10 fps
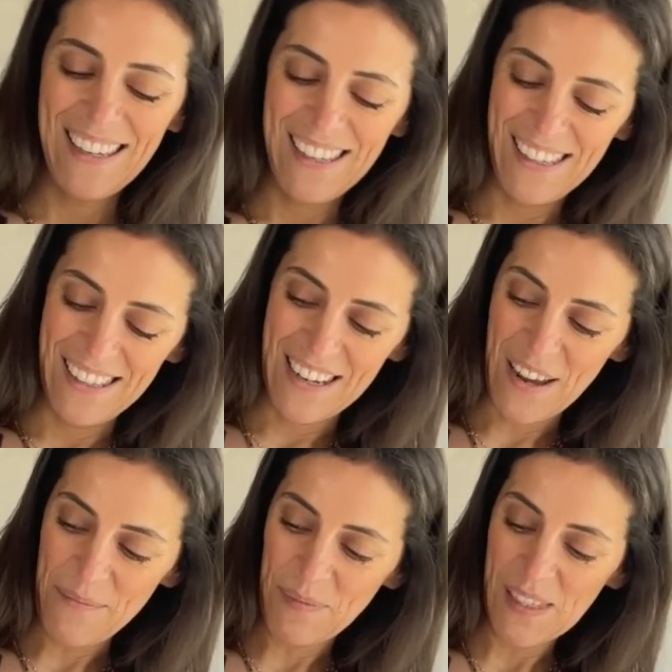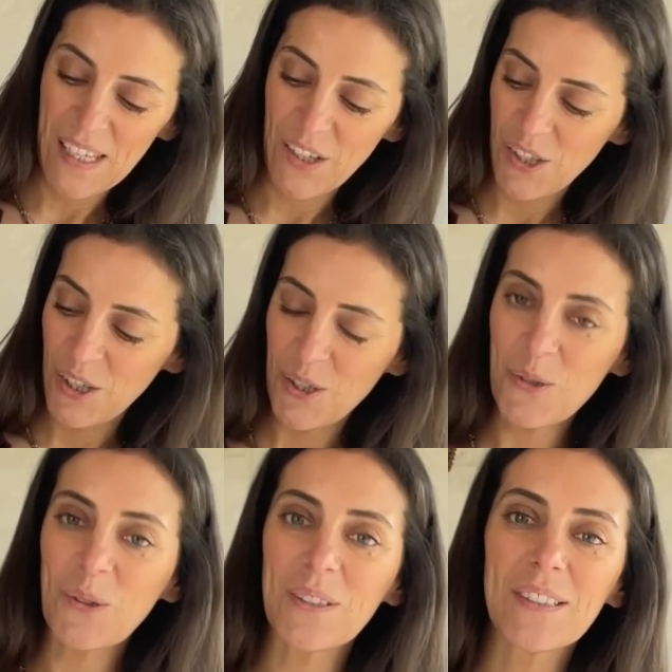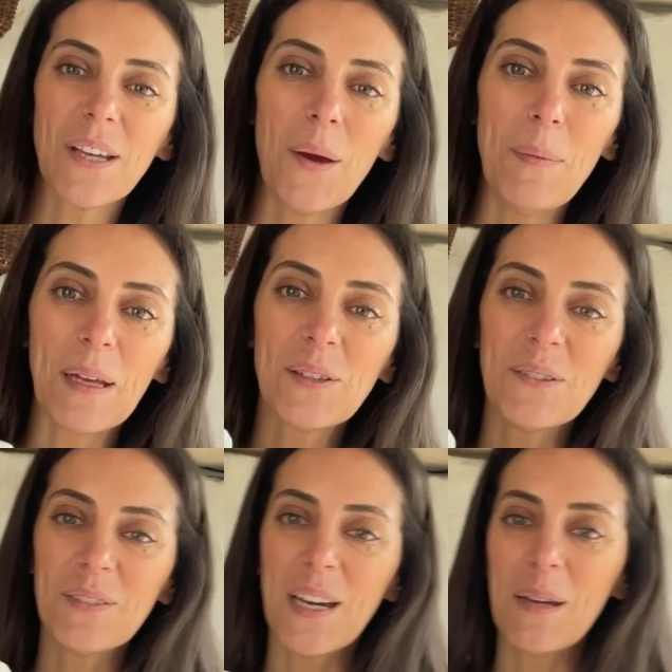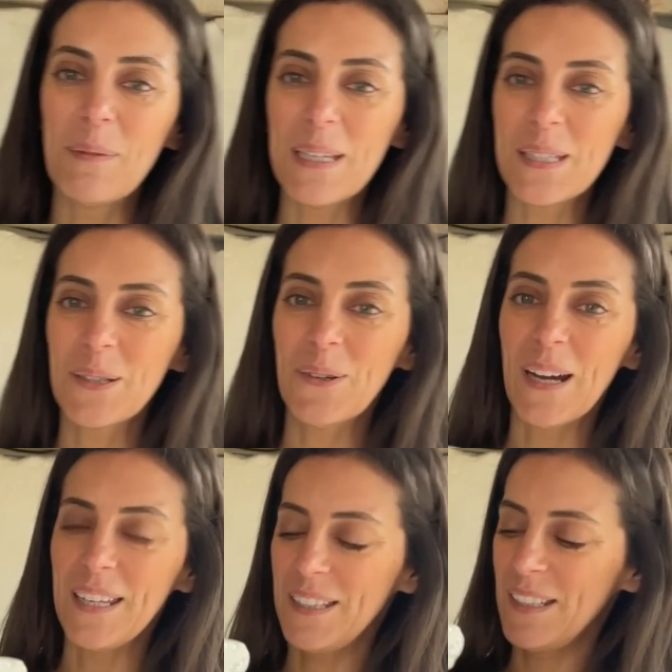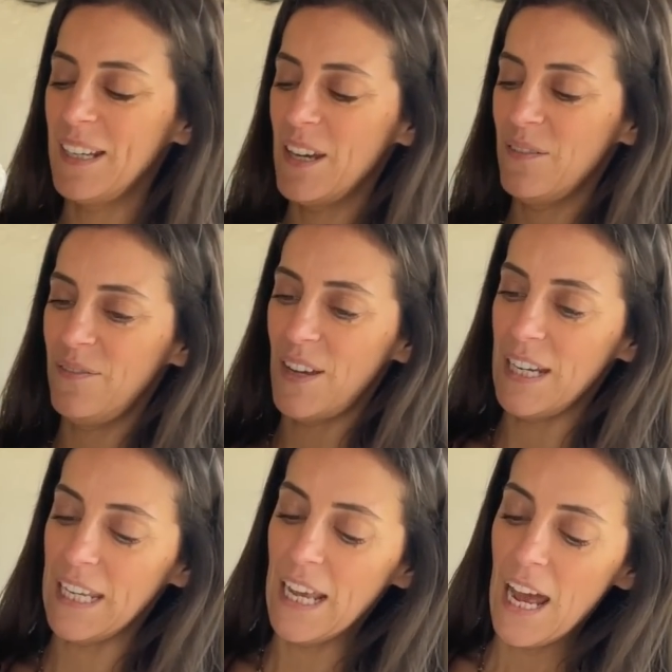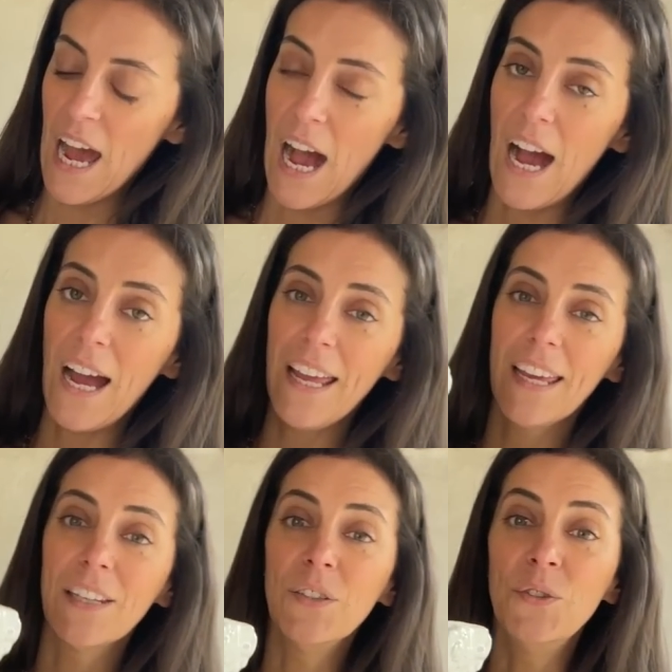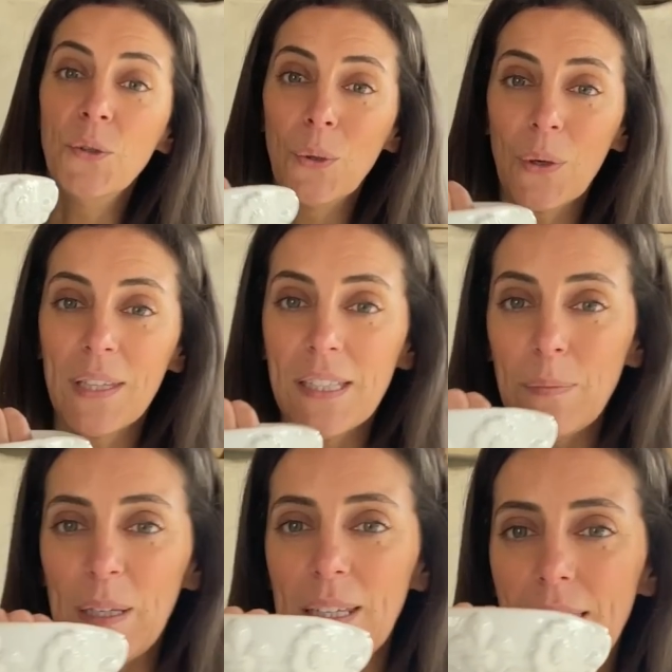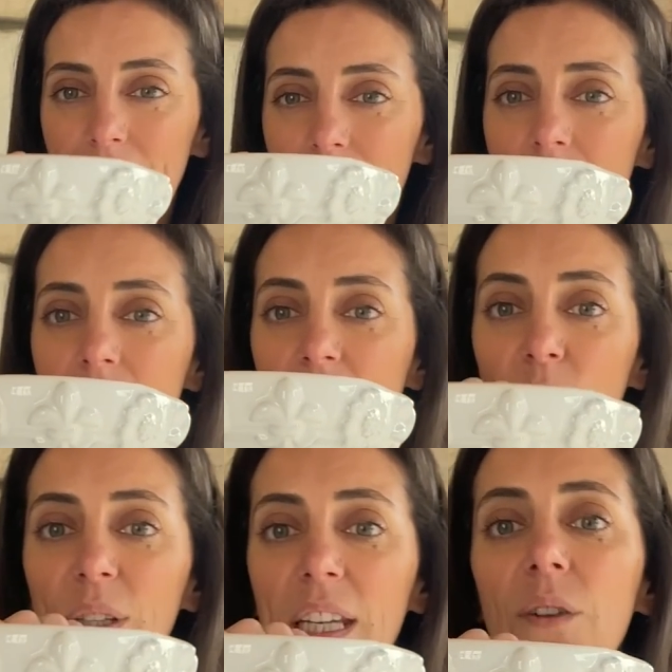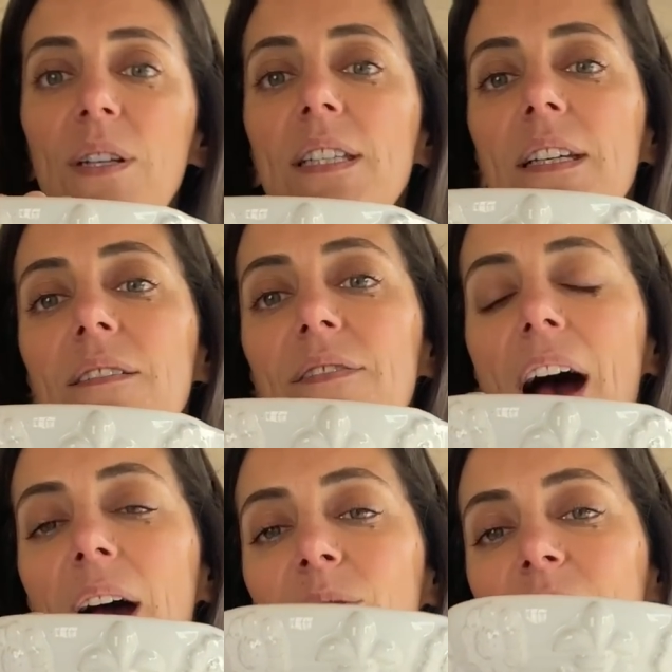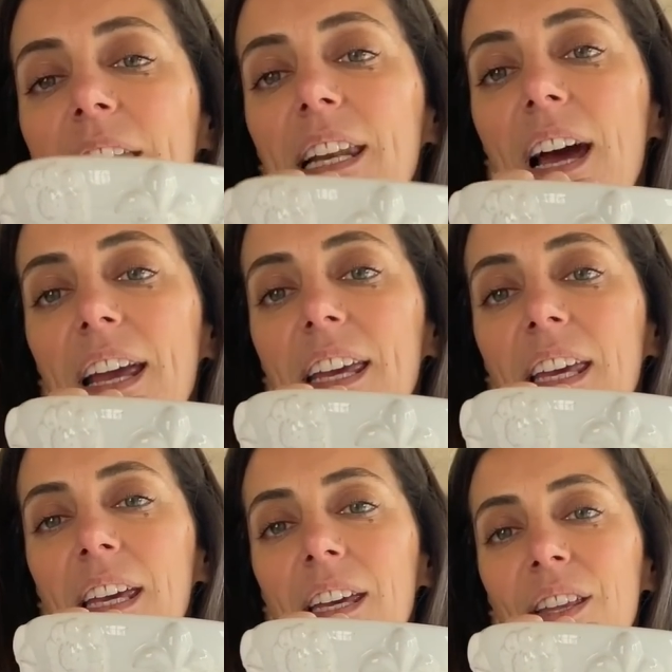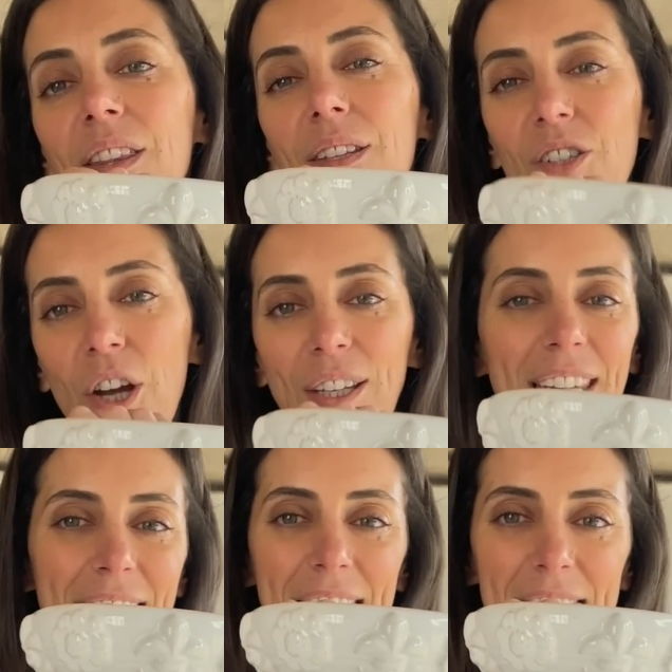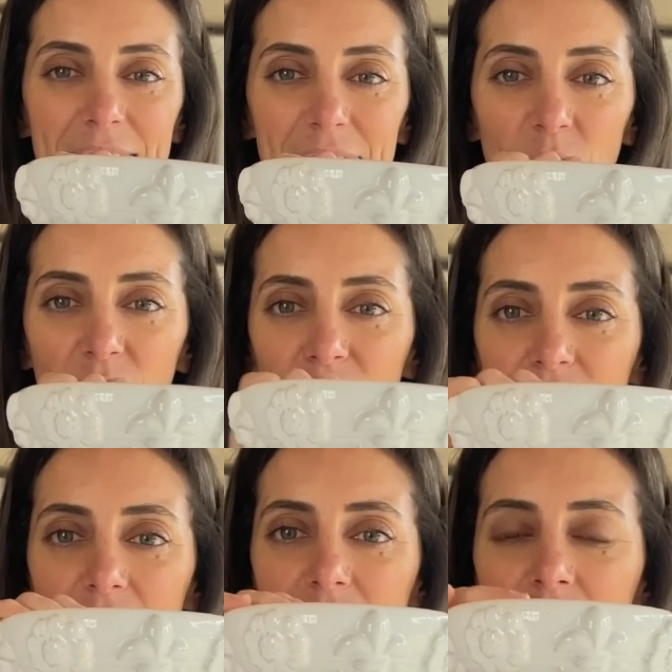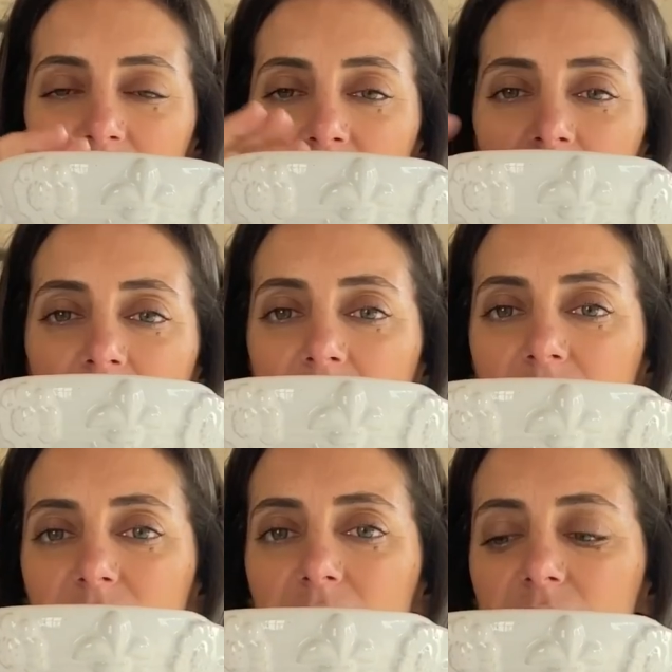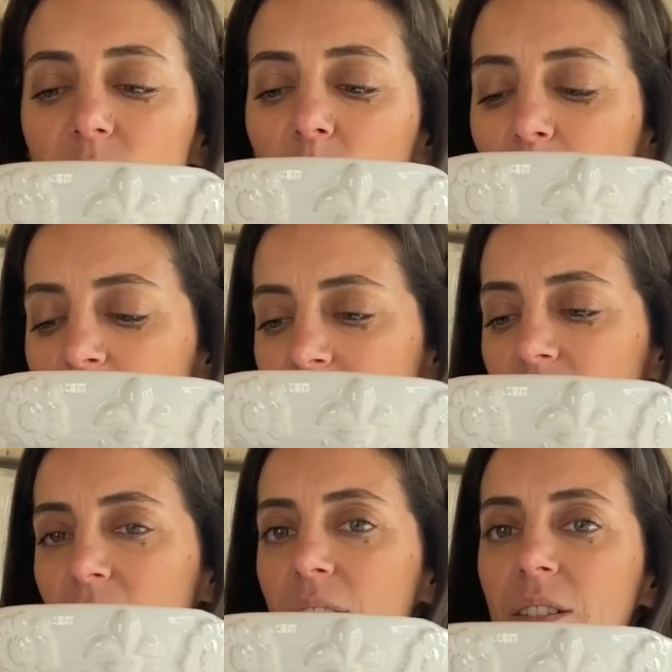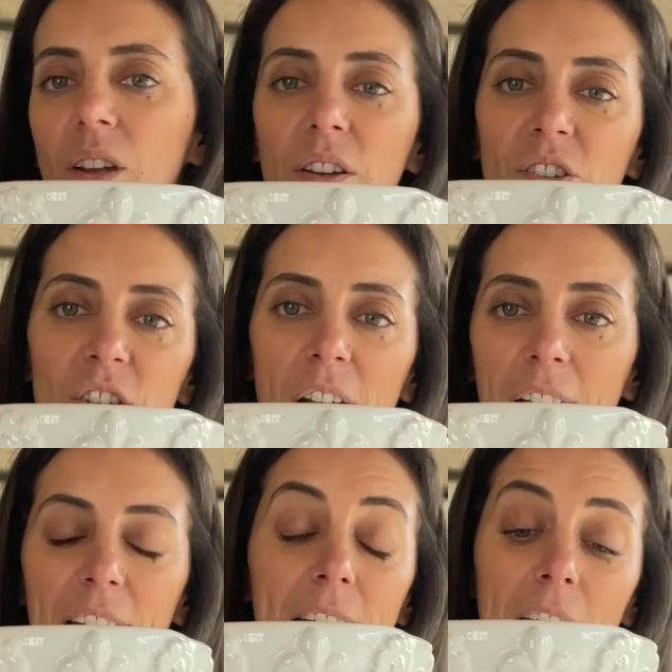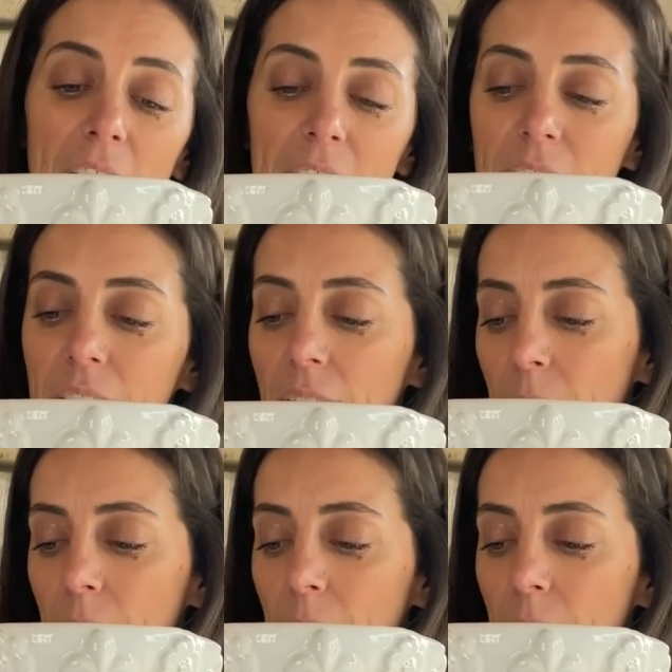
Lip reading: in such a short amount of time is quite funny. I adore this piece. It is so decorative. I really like the chunkiness of it. It's almost got a childlike